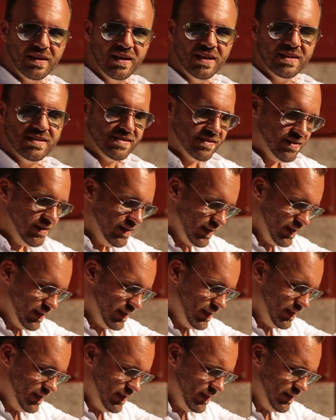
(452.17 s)
It's not
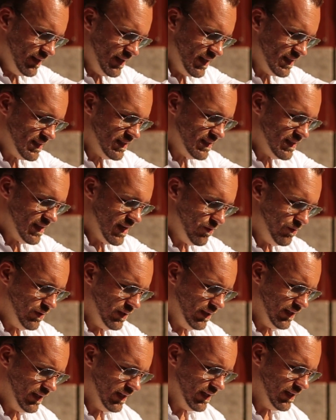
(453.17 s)

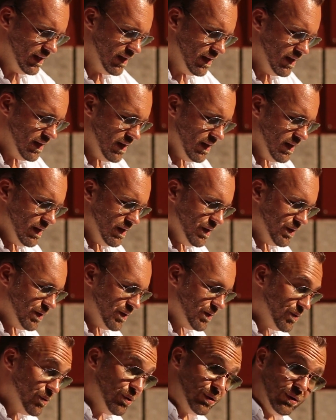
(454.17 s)
necessarily
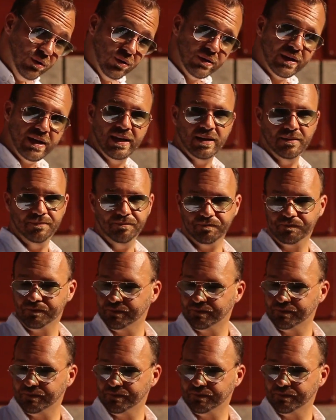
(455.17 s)
good looking